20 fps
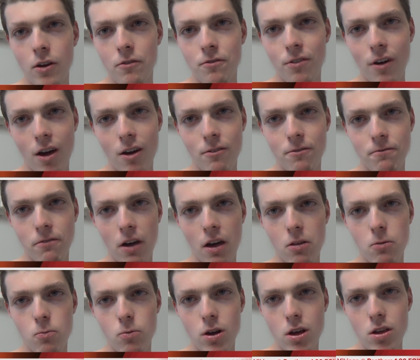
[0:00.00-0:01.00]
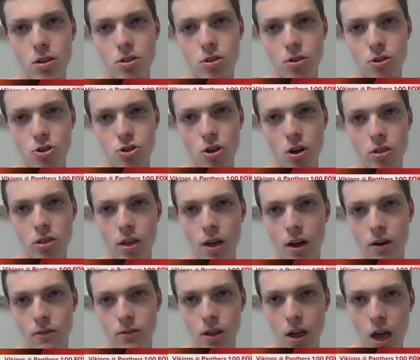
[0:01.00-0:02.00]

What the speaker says: found ways to shut down